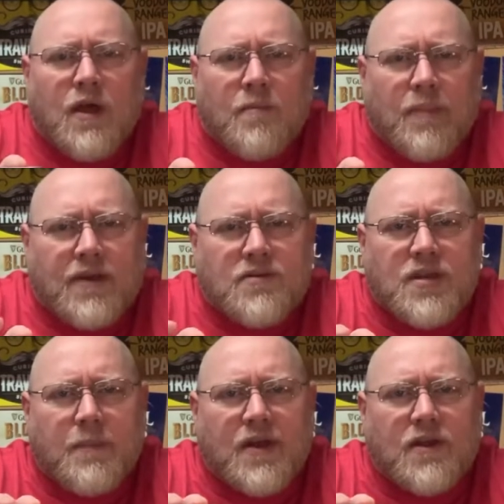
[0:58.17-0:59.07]
But
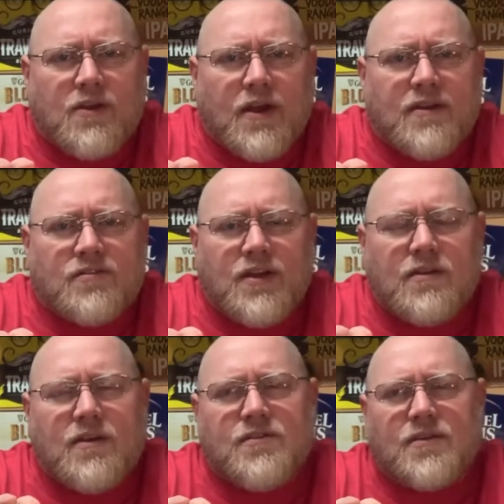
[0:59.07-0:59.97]
typically, you're going to see
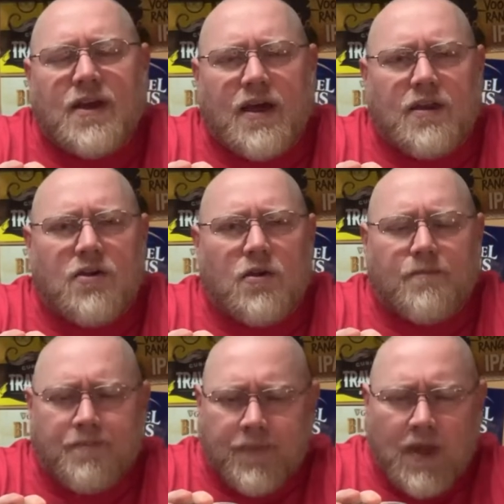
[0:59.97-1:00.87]
these in kind of your
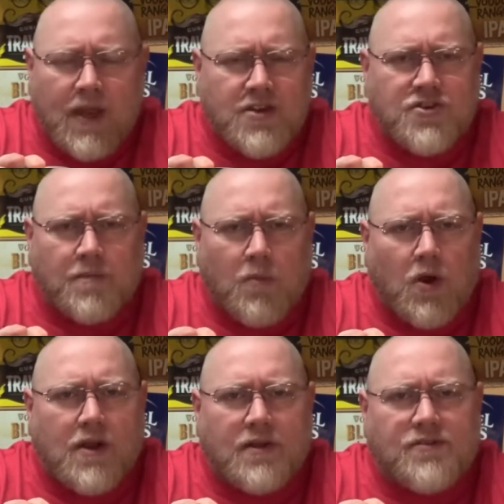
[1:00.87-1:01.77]
Asian
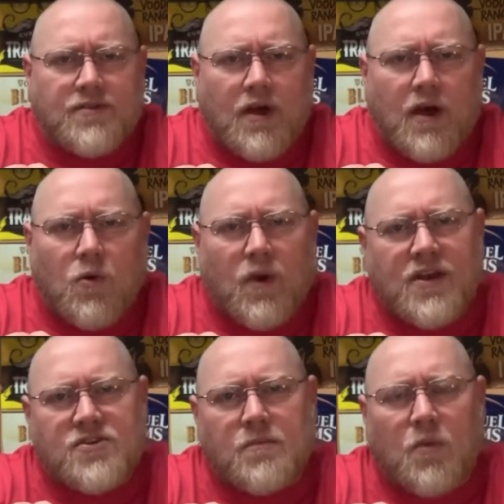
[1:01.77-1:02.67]
markets uh, or
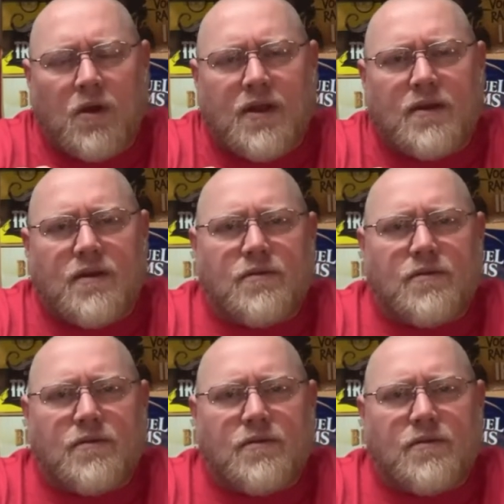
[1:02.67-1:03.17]
Asian market